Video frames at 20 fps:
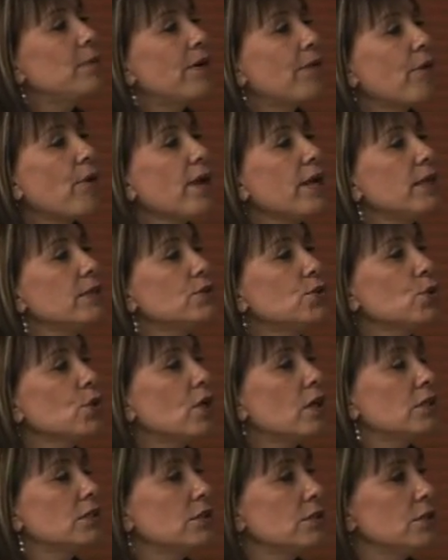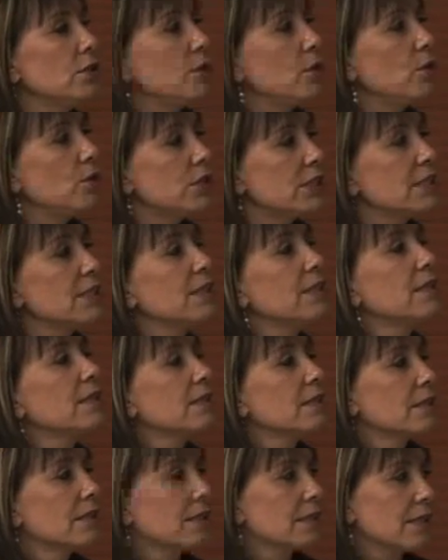barrier to condom use,
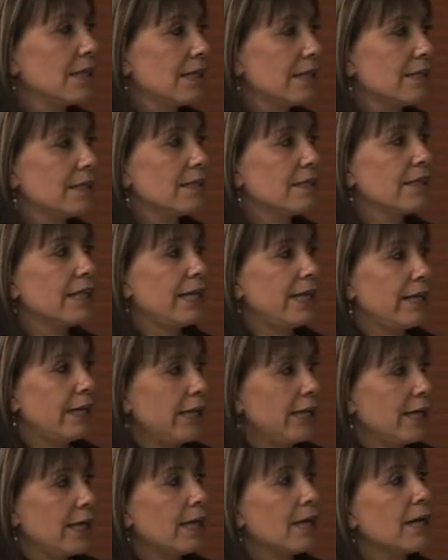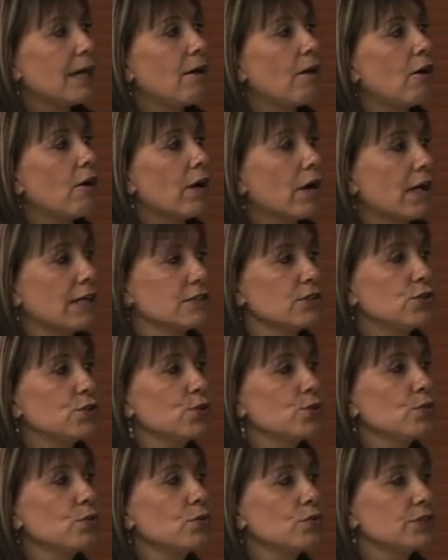the Laura
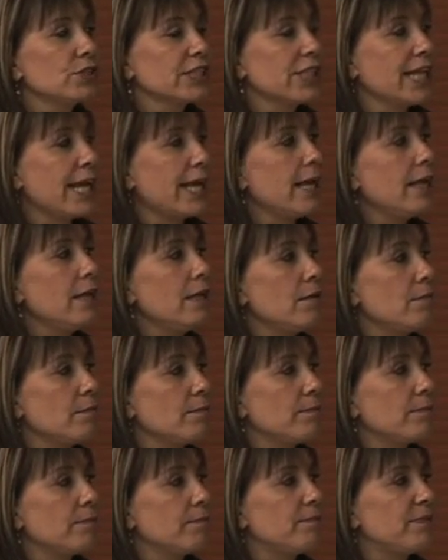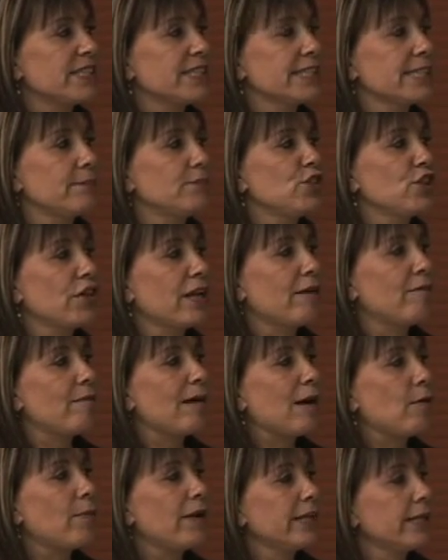Cantu scale, perception
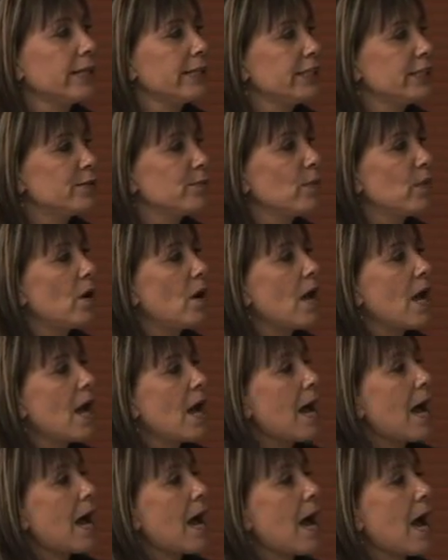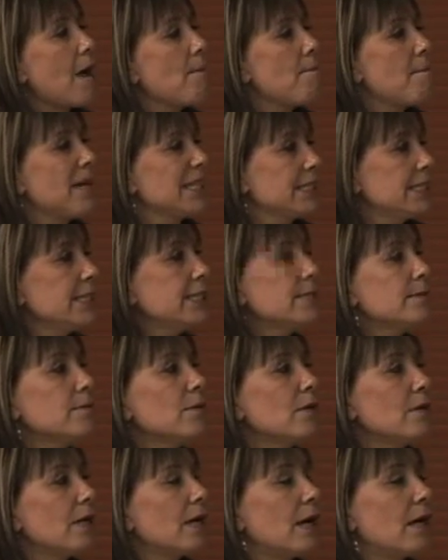about marianismo and
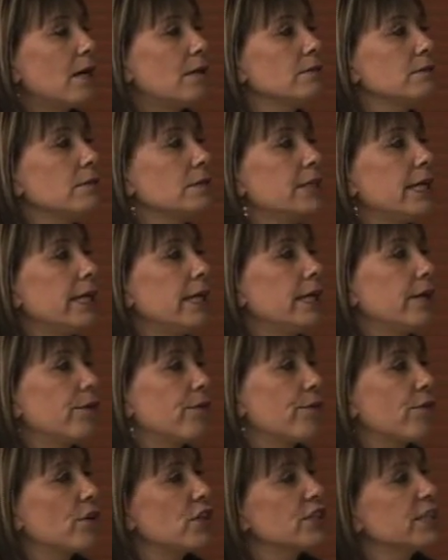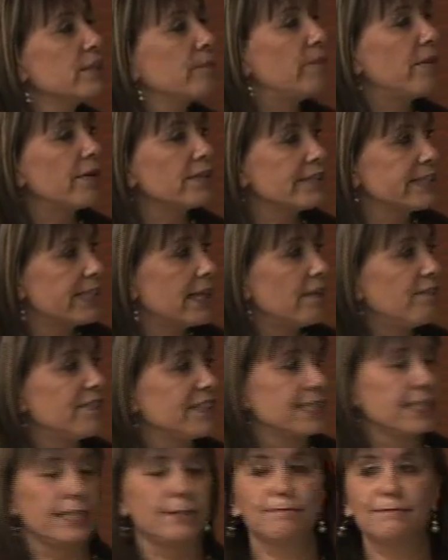machismo, the Rosenberg
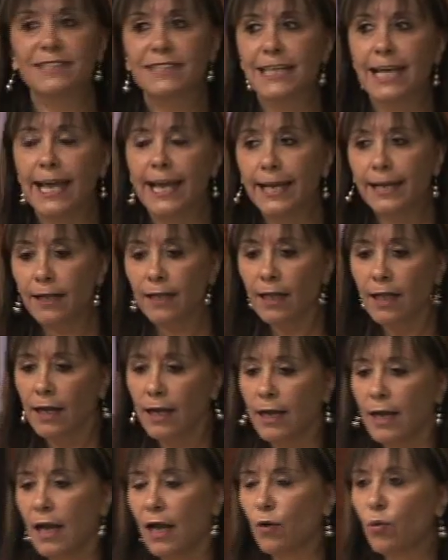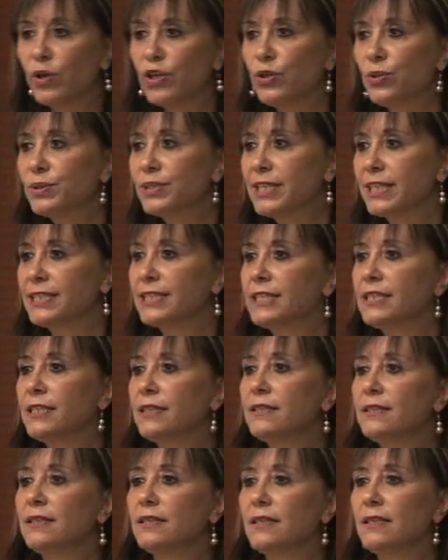self-esteem scale, and we use the
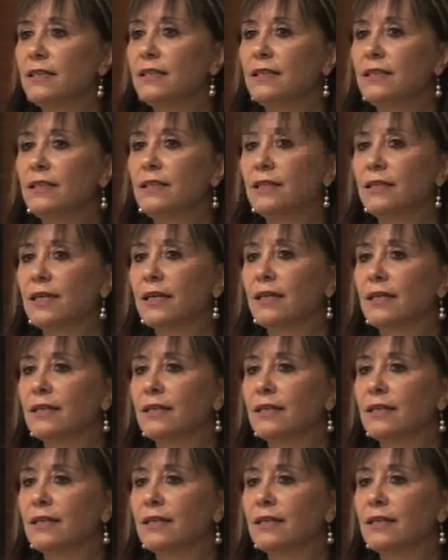CESD